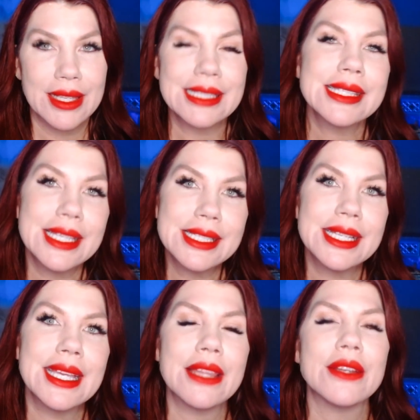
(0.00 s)
let's get
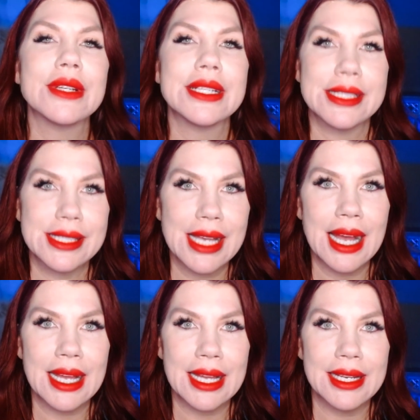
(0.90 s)
together and
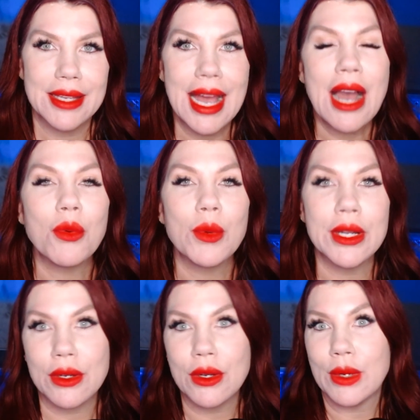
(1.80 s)
decide how we
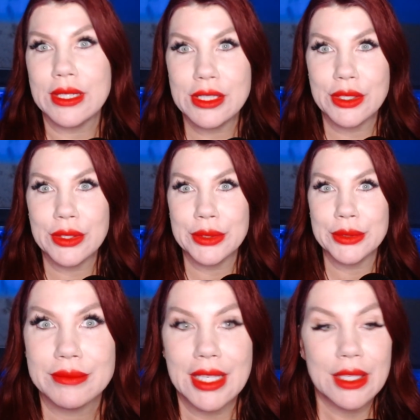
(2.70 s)
are going
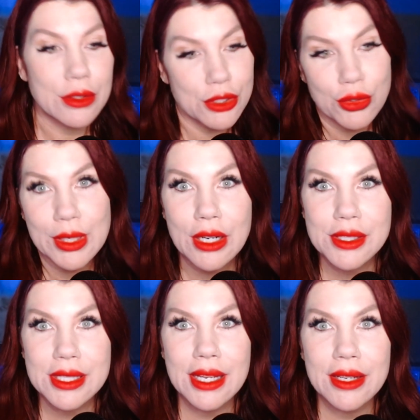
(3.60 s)
to either treat
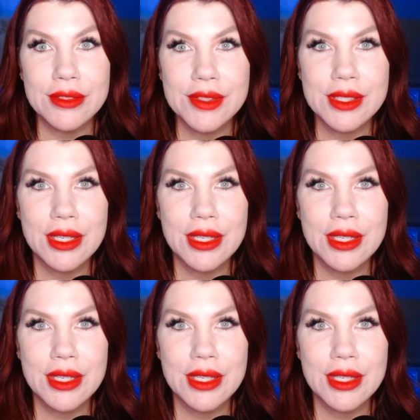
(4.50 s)
ourselves